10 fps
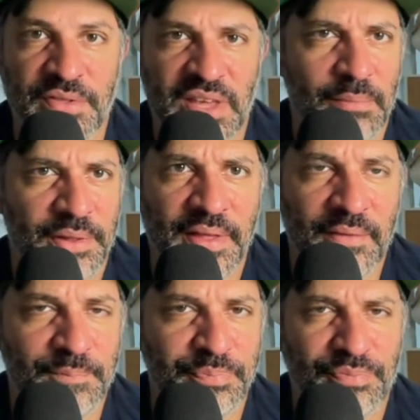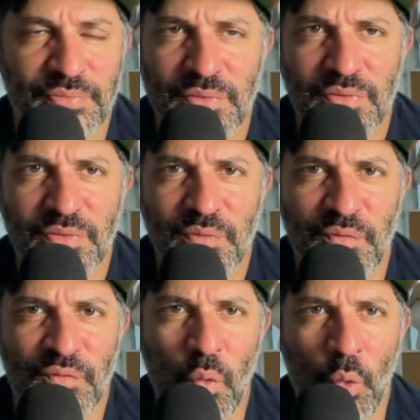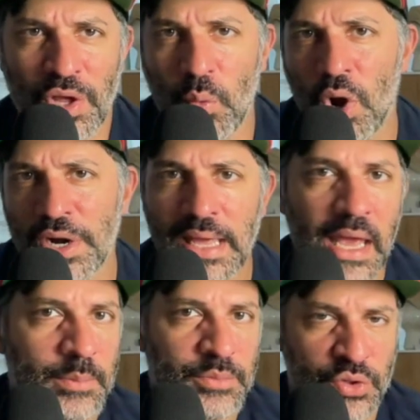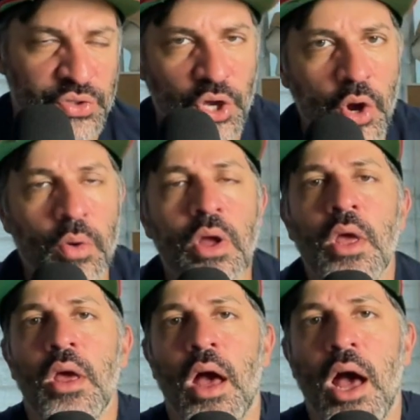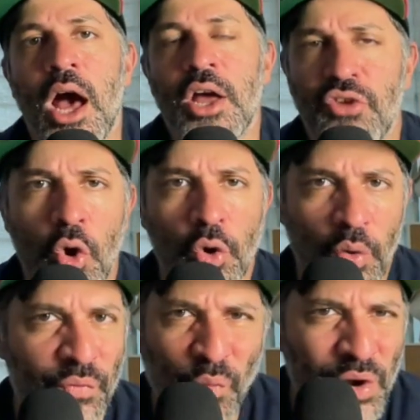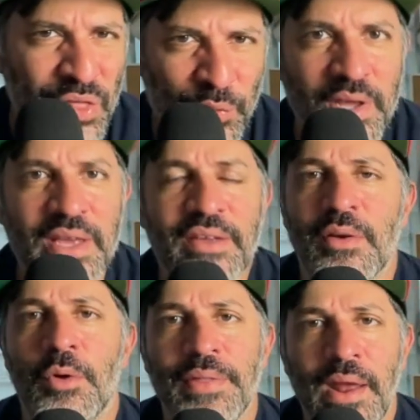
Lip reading: I think he played like 41 games or so total, or 43, somewhere in